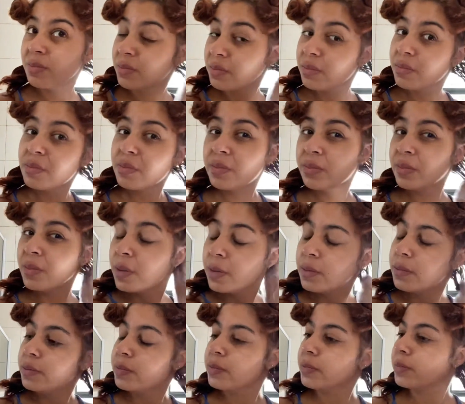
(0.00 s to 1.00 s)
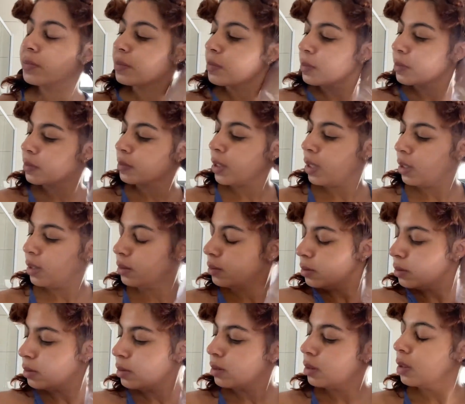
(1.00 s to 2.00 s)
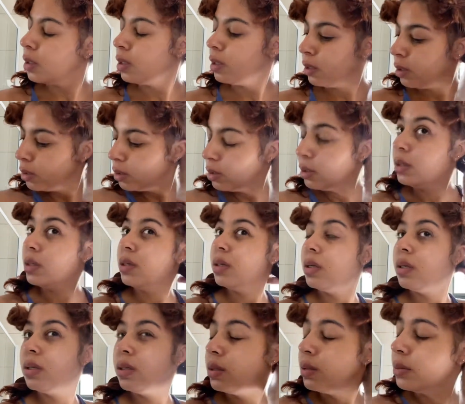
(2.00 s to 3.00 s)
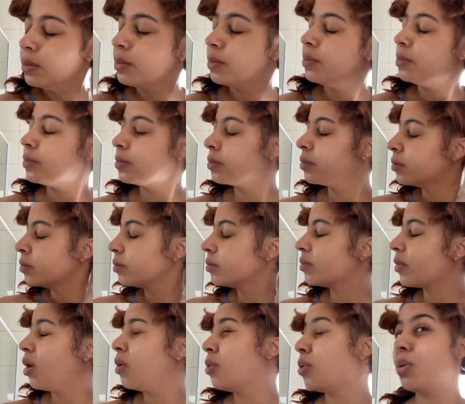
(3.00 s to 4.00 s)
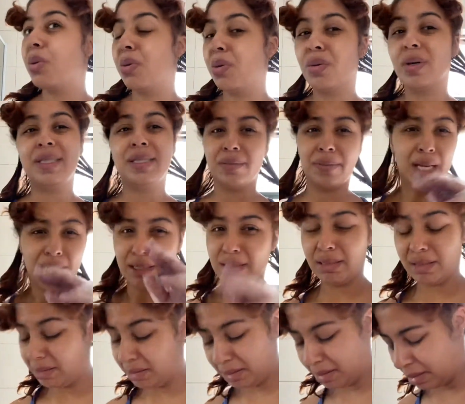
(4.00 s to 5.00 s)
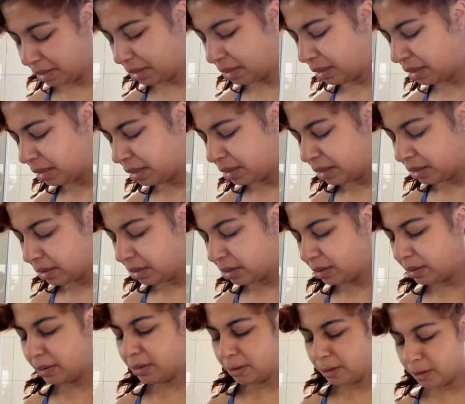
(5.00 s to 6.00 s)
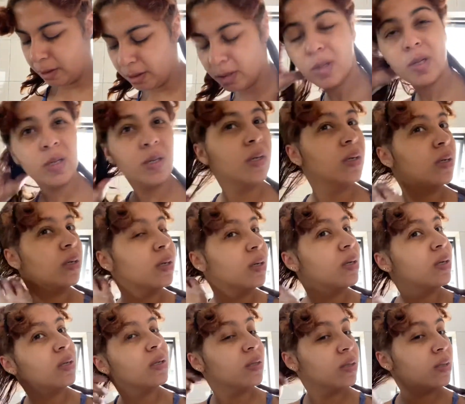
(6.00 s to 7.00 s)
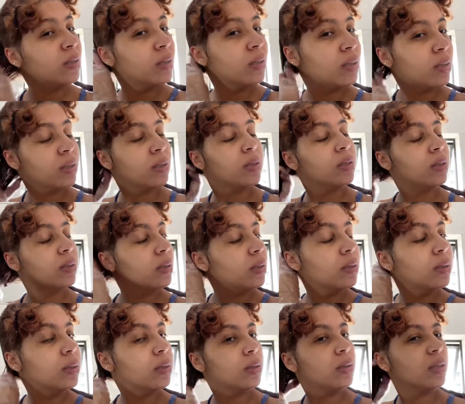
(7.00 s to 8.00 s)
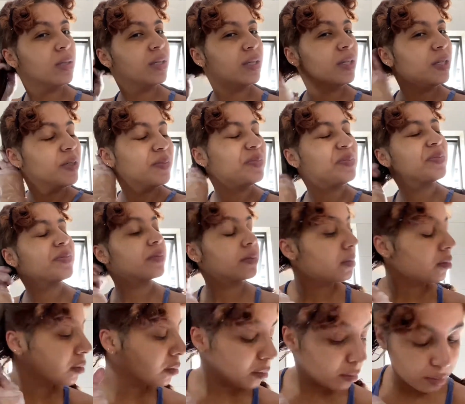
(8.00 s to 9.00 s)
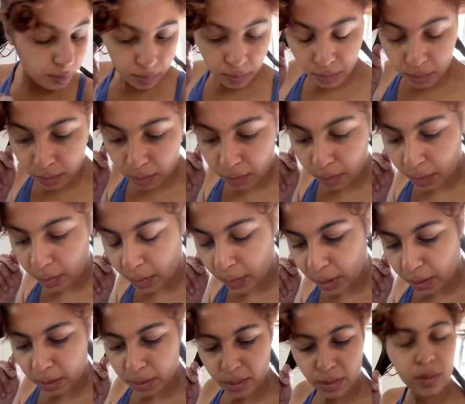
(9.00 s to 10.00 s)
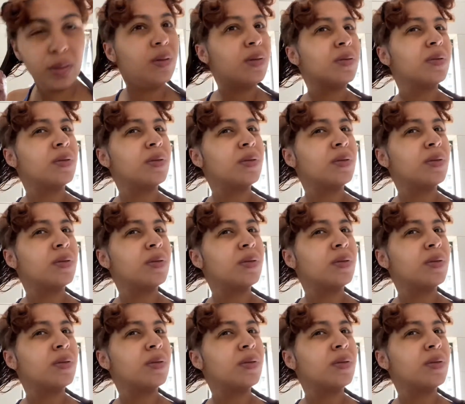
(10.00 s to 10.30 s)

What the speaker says: mixture, I felt like it was too little for my hair. So I do know that I do have quite, my hair is quite short and it is quite thin, but I wasn't happy with the amount of